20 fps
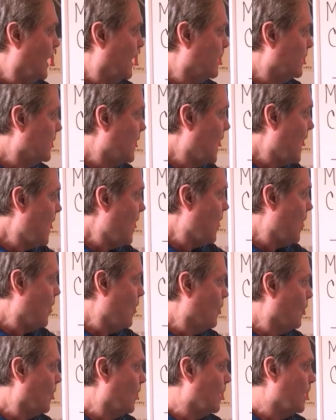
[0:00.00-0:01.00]
and
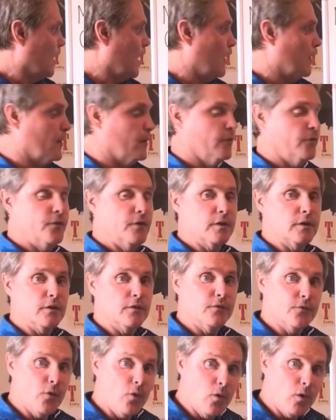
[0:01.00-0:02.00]
now we're at
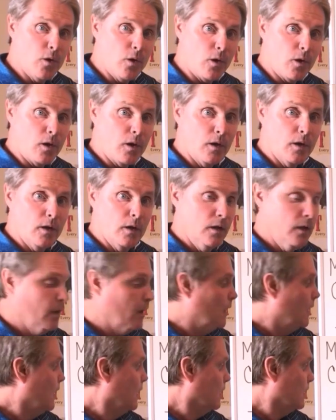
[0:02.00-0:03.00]

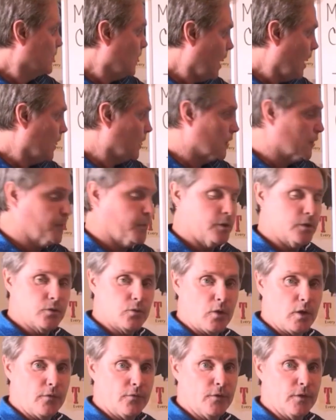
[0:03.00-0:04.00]
$154 per
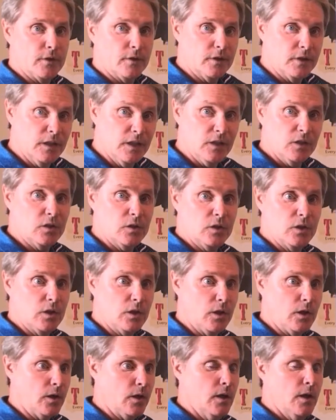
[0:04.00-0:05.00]
square foot this
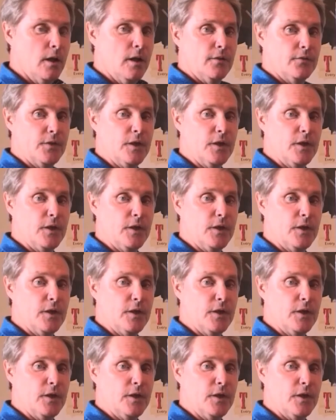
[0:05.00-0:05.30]
year,